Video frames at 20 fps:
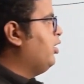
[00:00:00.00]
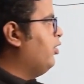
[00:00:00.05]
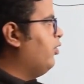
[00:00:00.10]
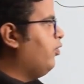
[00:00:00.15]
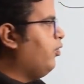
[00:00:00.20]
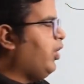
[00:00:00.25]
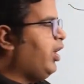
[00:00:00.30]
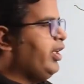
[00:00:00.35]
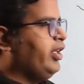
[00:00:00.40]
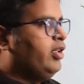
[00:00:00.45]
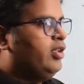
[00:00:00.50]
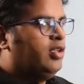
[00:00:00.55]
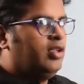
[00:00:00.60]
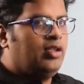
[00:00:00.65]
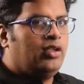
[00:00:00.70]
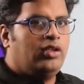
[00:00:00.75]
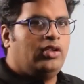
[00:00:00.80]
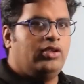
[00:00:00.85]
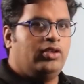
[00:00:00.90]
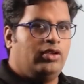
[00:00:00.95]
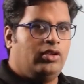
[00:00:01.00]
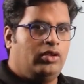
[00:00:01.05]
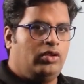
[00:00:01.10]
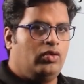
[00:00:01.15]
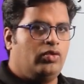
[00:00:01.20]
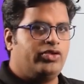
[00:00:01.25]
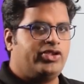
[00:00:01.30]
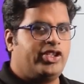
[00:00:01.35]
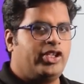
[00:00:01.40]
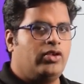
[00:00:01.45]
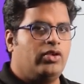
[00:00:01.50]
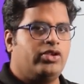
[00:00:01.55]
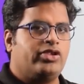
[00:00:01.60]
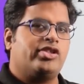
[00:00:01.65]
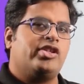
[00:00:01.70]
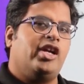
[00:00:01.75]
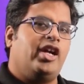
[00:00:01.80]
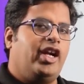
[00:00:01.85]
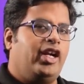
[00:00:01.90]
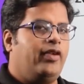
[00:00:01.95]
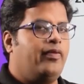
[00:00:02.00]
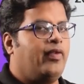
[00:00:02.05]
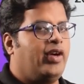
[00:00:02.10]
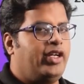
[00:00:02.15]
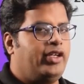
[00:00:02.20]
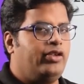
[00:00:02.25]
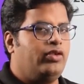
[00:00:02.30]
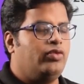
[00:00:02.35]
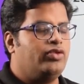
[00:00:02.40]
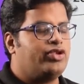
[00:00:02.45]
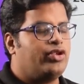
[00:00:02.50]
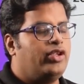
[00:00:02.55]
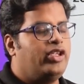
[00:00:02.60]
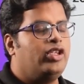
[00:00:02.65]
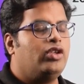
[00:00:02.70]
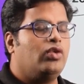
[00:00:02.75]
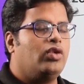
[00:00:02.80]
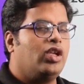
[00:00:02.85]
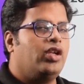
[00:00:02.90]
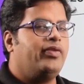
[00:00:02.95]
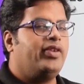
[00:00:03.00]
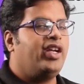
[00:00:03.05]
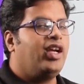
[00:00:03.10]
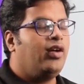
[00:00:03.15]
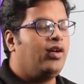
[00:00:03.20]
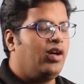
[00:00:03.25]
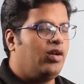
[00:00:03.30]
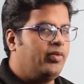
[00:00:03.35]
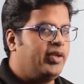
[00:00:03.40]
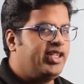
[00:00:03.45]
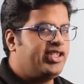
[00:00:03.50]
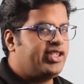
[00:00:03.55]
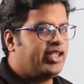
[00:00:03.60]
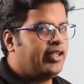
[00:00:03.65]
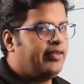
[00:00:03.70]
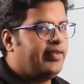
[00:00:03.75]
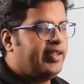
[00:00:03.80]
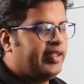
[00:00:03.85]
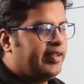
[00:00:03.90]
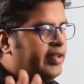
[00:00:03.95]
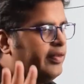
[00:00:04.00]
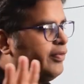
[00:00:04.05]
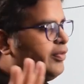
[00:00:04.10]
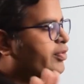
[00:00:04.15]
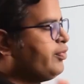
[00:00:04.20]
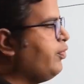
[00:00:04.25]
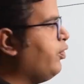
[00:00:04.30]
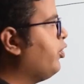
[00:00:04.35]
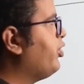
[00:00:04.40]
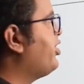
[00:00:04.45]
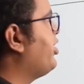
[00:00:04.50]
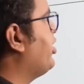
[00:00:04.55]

1, 2 zeros and 1 2. So in total we have how many significant figures? 4